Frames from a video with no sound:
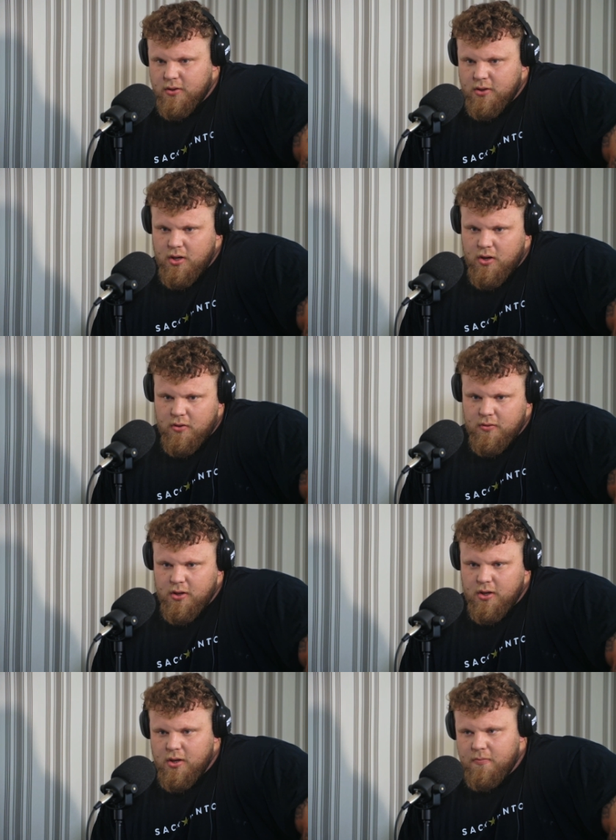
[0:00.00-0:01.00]
you know,
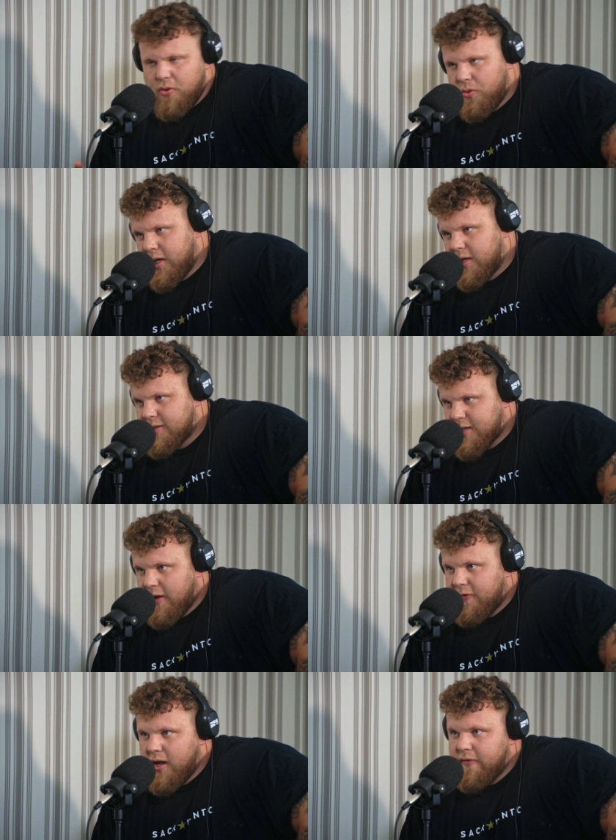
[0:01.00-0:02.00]
bullied and
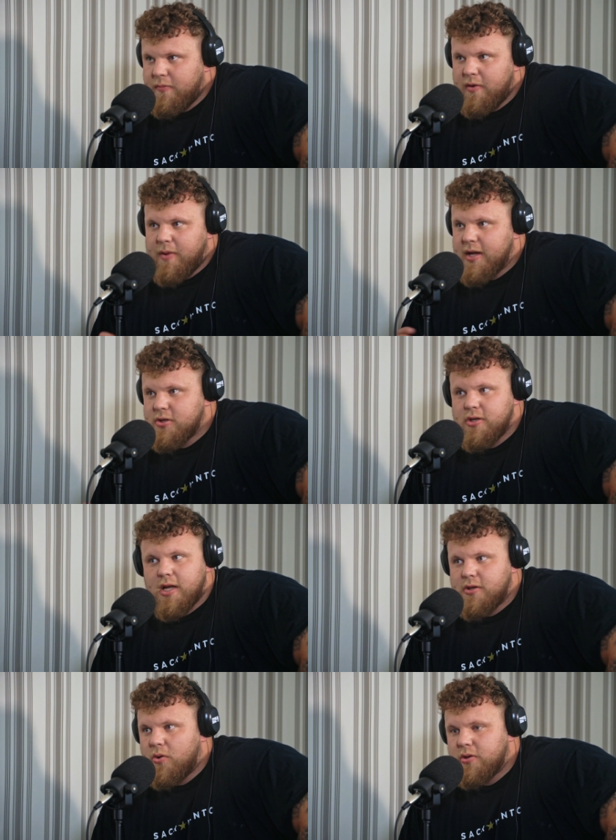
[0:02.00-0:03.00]
stuff and everything, but as soon as
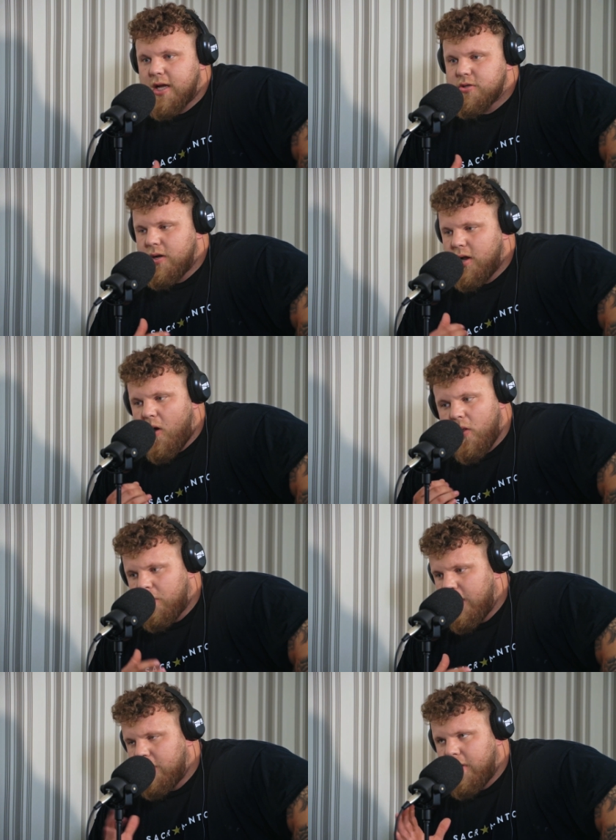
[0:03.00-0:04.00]
I told, that's when all the
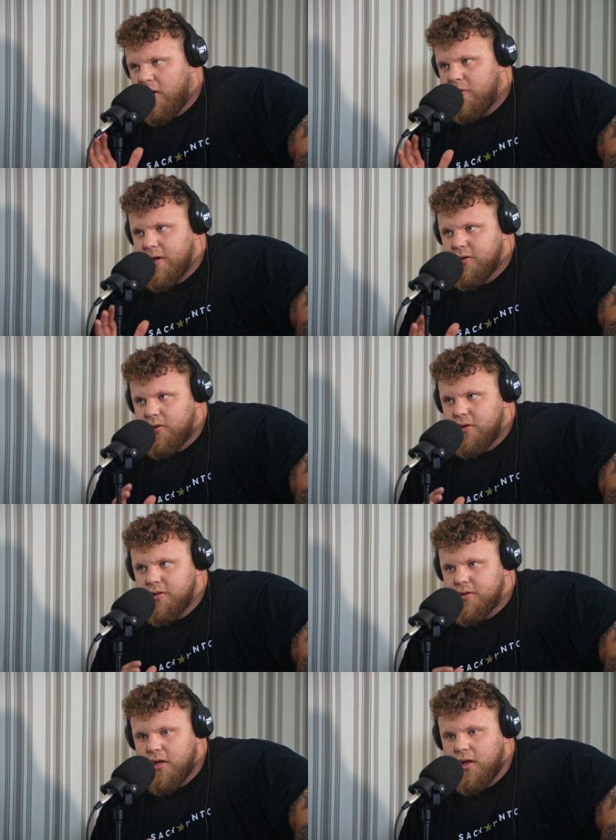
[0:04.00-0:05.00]
weight went off my
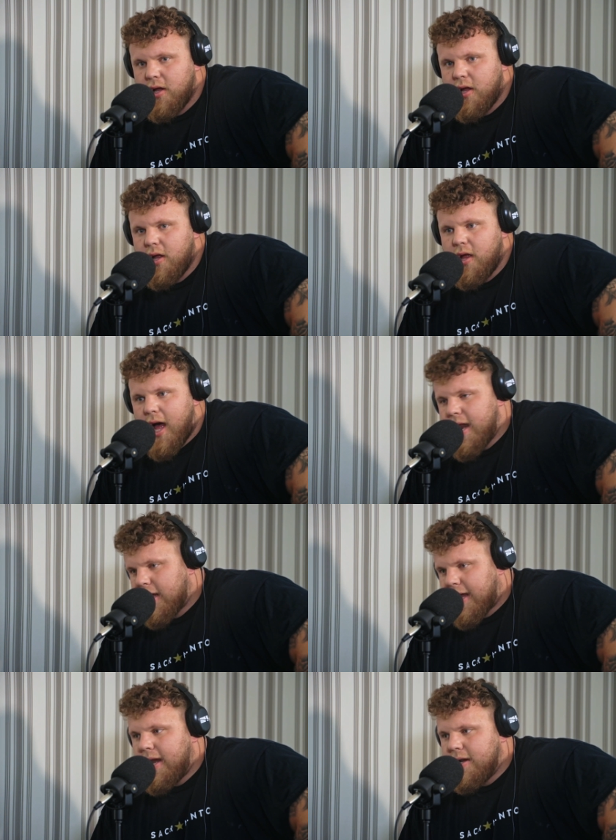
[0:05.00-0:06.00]
shoulders. And then
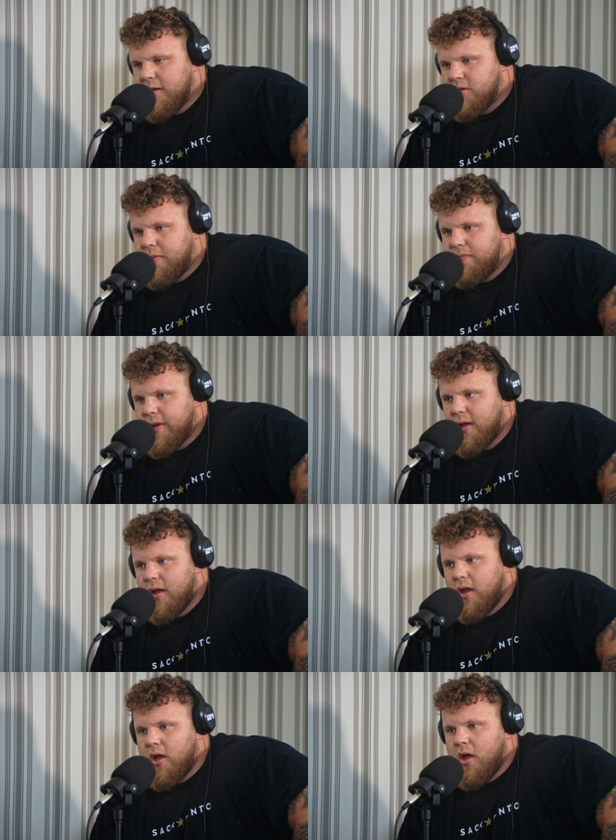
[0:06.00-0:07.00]
again in the gym,
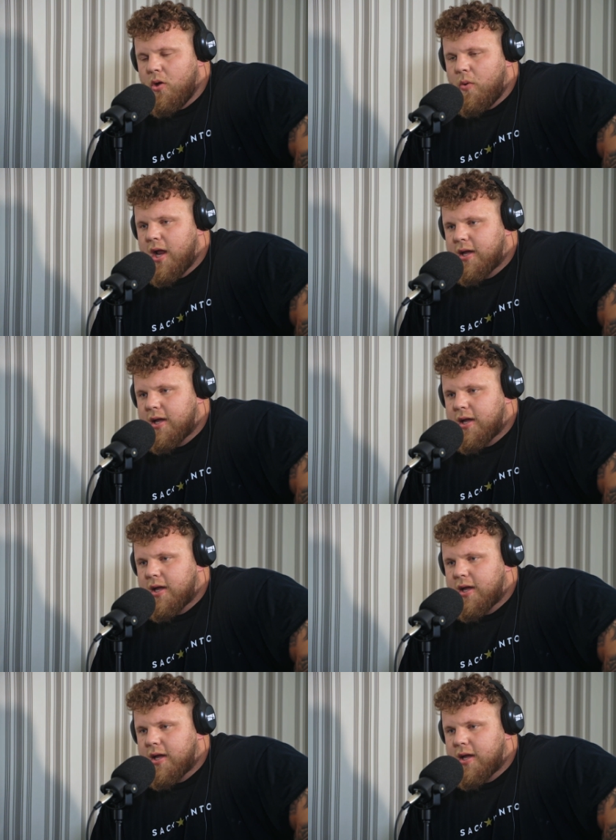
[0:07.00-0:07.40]
when I